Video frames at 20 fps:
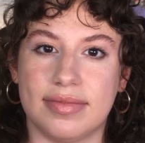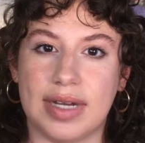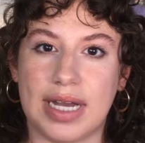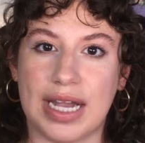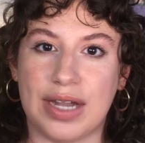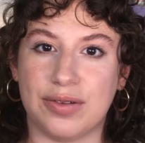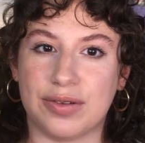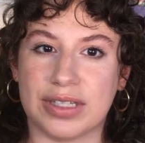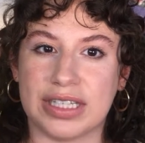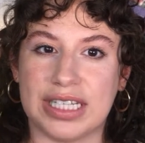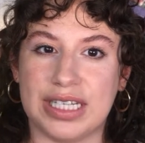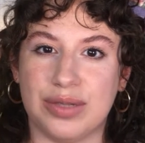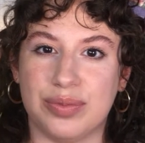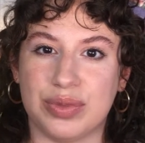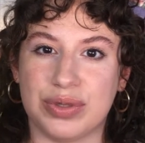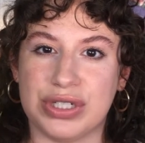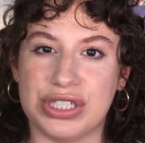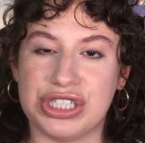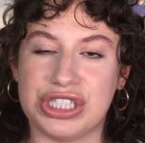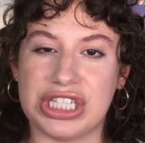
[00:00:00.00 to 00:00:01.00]
I really
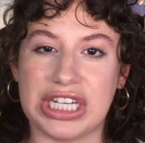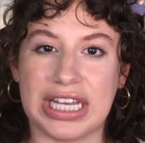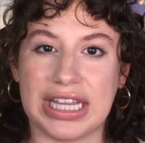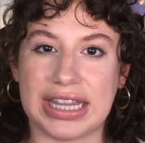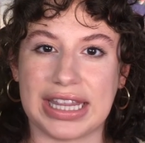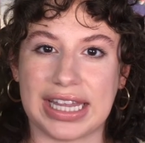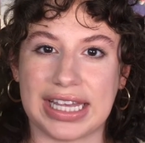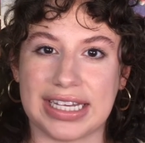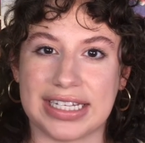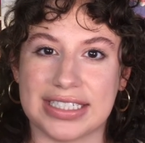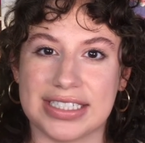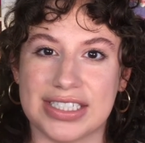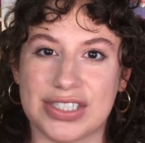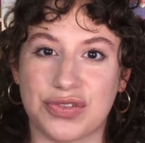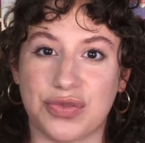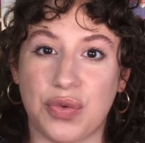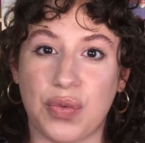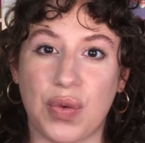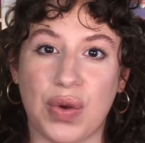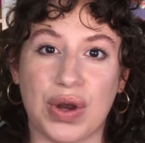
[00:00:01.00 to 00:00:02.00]
appreciate this
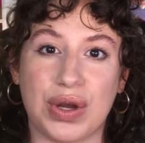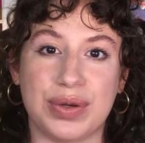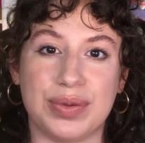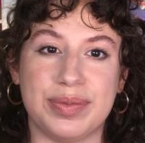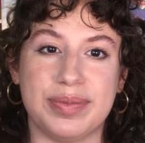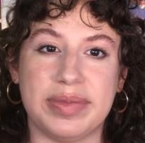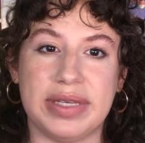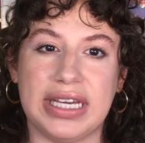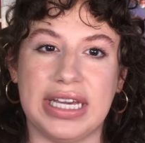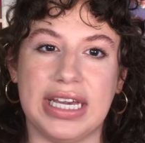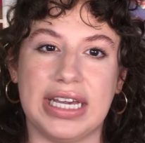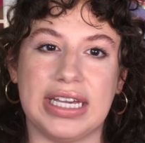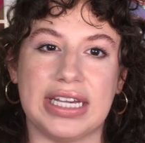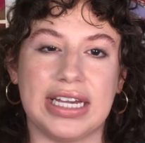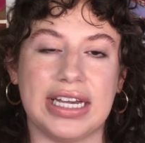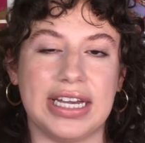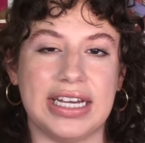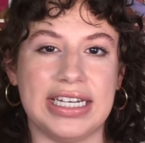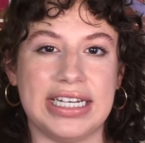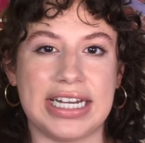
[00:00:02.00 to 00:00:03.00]
for being
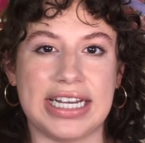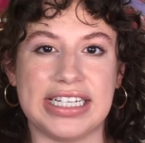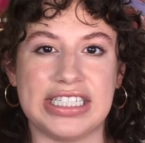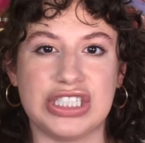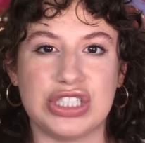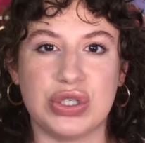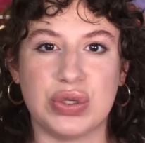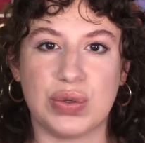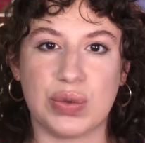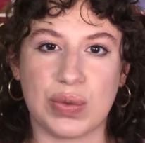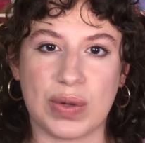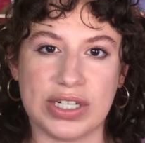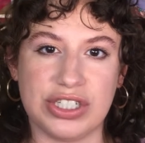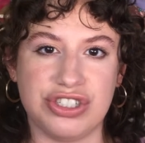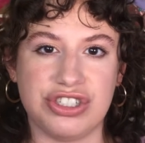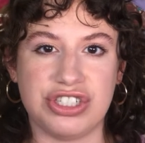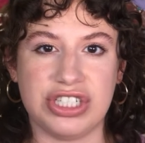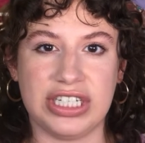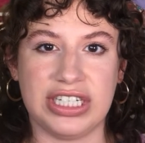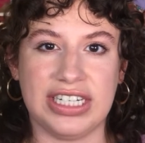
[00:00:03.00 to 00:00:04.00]
a nice
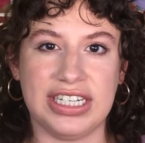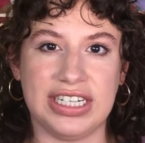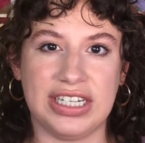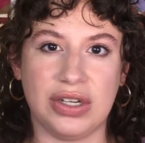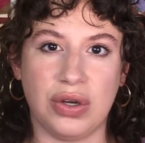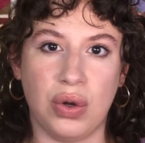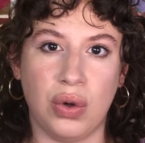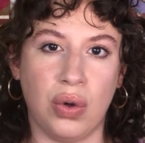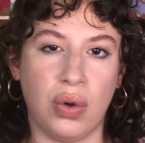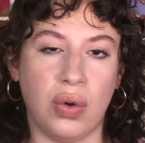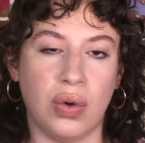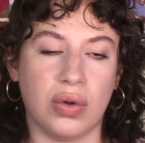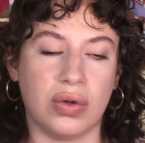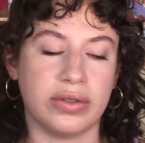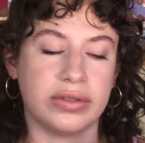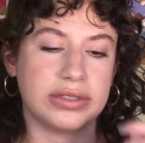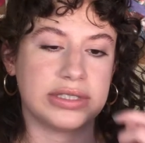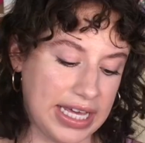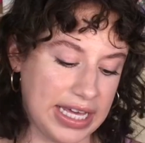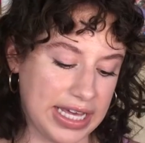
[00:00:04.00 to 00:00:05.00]
crunchy
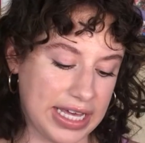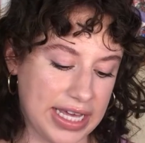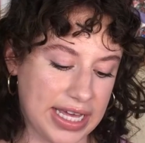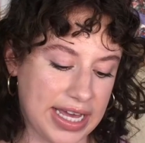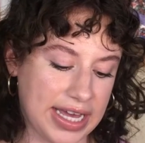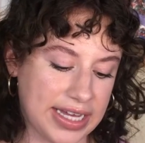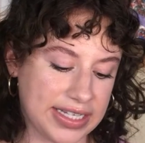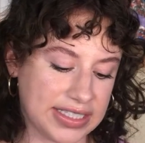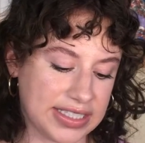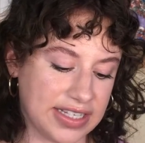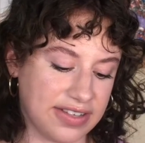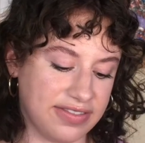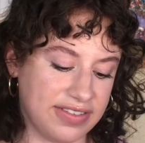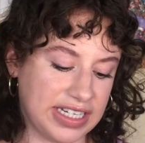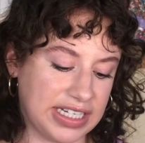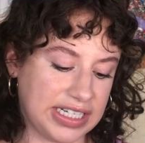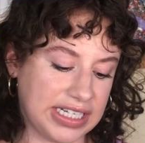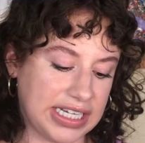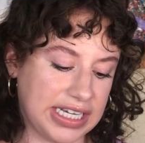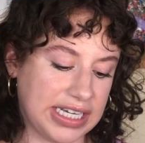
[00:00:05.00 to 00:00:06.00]
hold. It has a
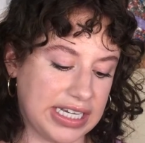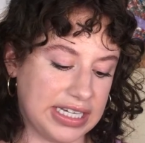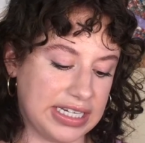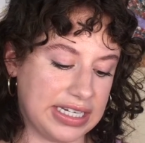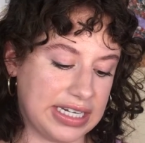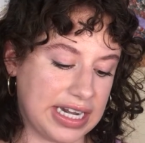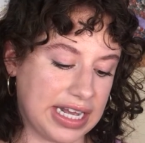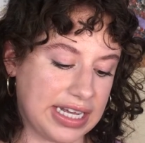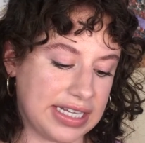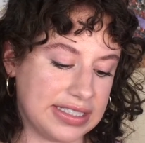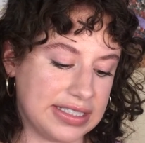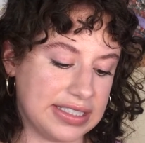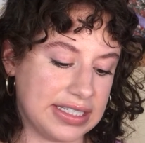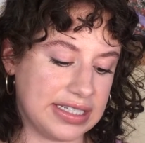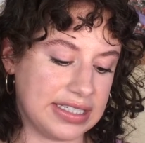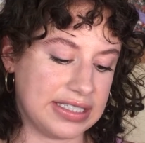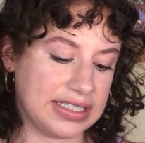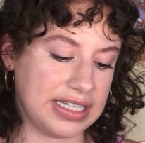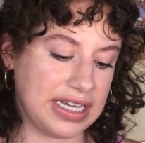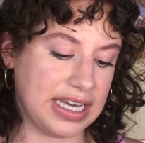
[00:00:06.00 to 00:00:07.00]
very nice
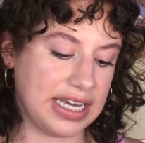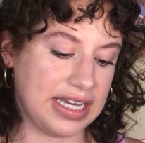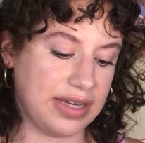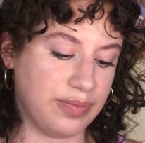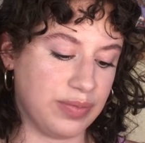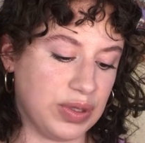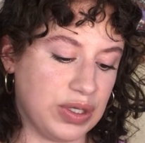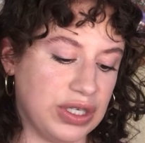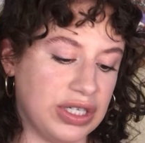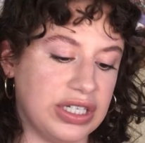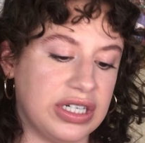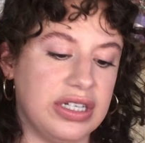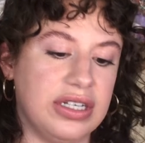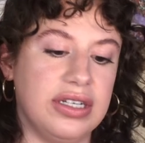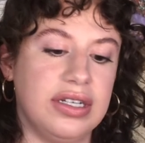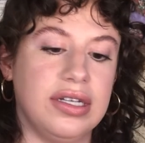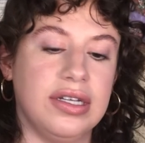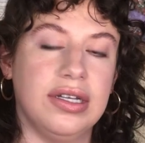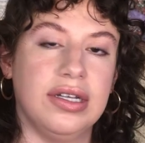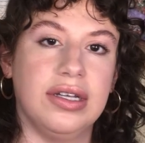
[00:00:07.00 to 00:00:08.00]
tapered
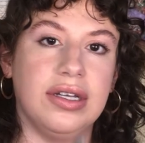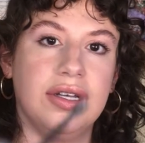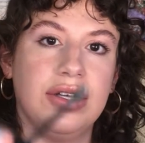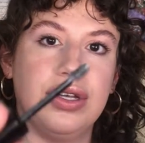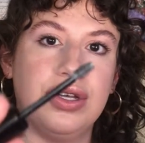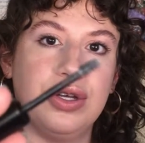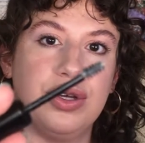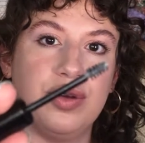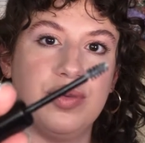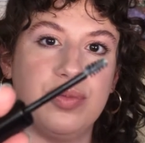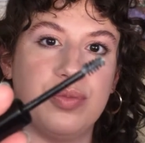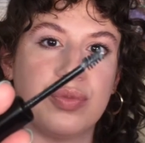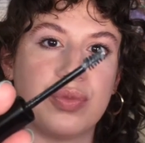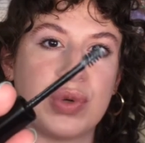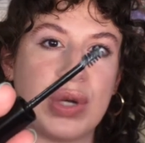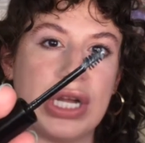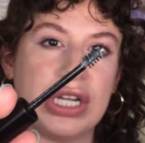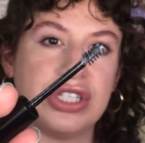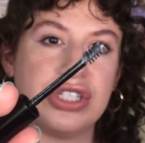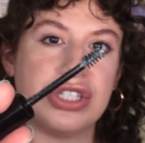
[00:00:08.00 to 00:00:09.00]

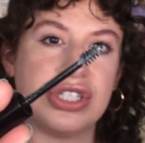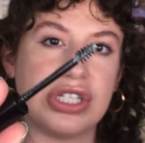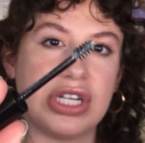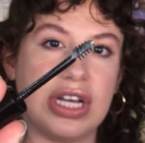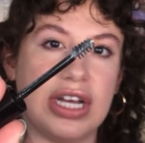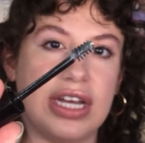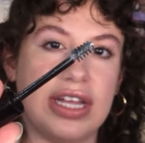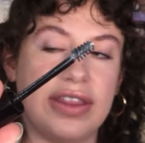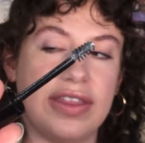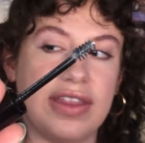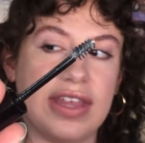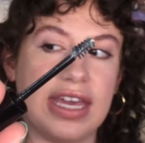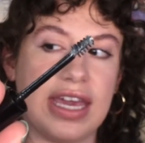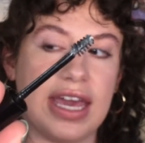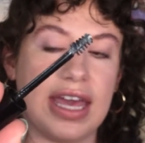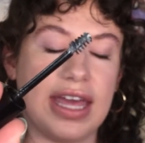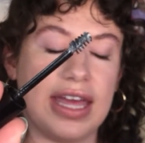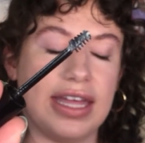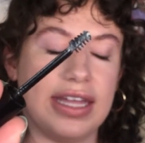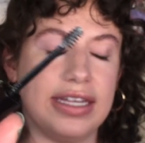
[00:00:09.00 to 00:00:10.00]
brush on the
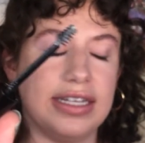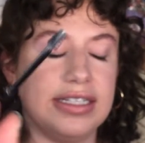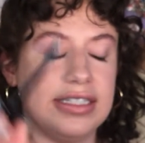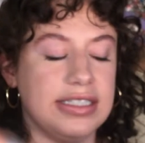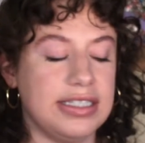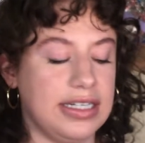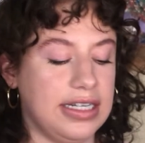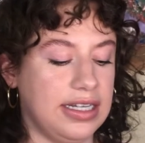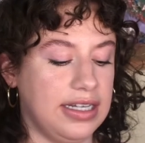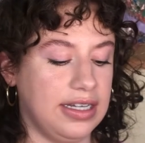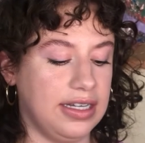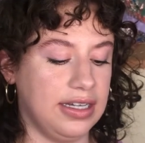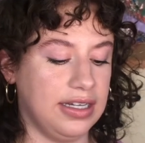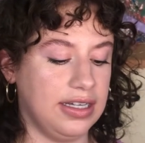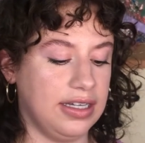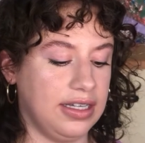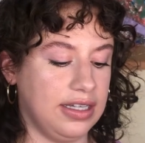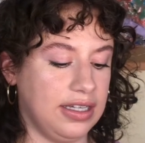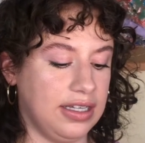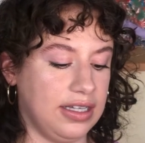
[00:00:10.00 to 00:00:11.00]
end
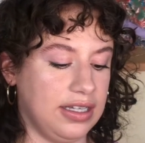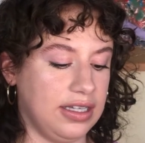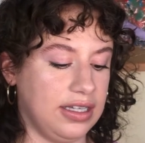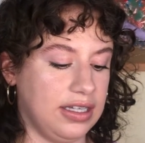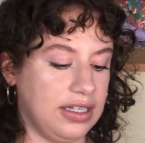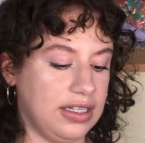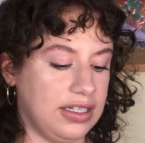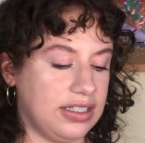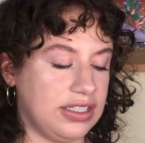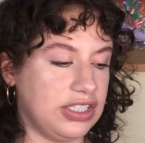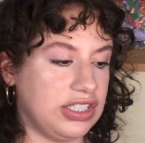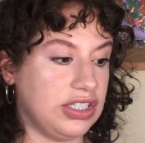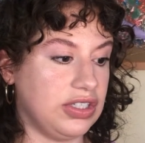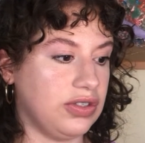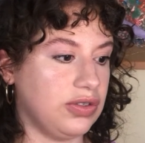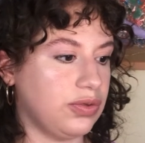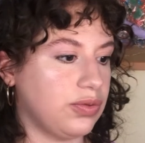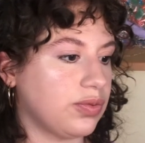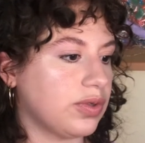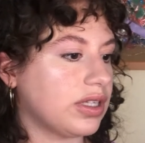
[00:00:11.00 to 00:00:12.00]

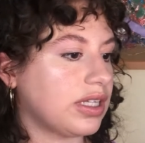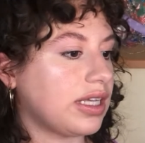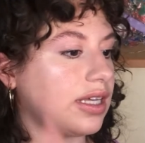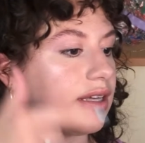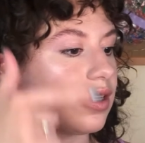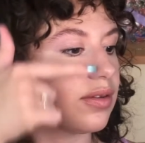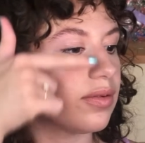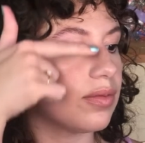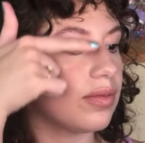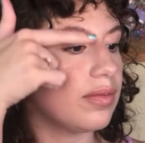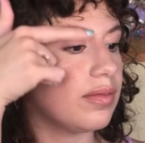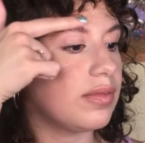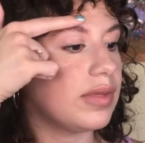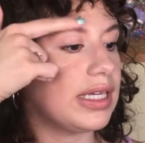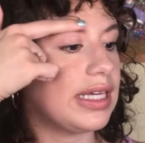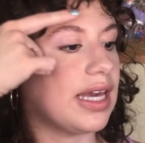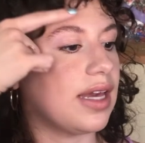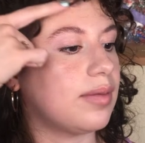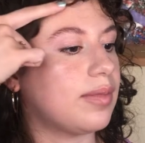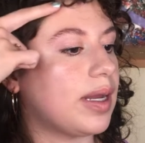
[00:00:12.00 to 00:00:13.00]
to really
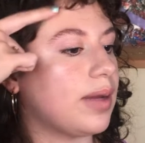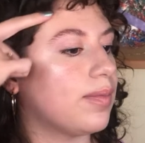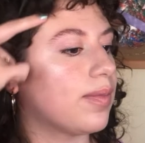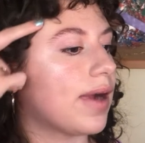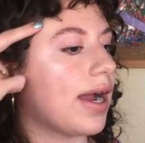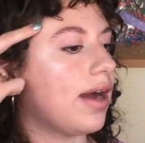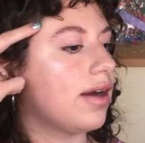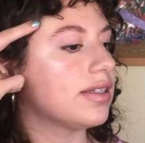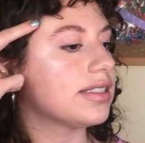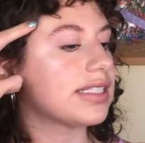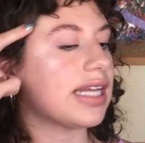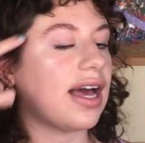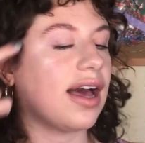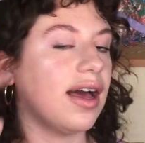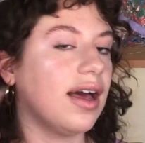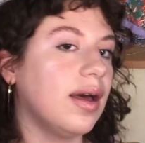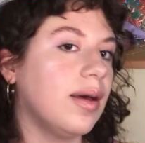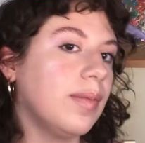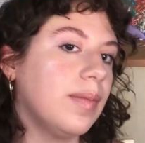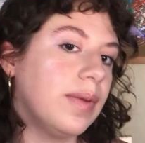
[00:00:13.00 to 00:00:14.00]
get my brows
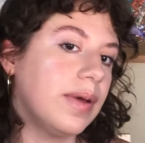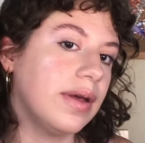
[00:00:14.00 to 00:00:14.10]
up.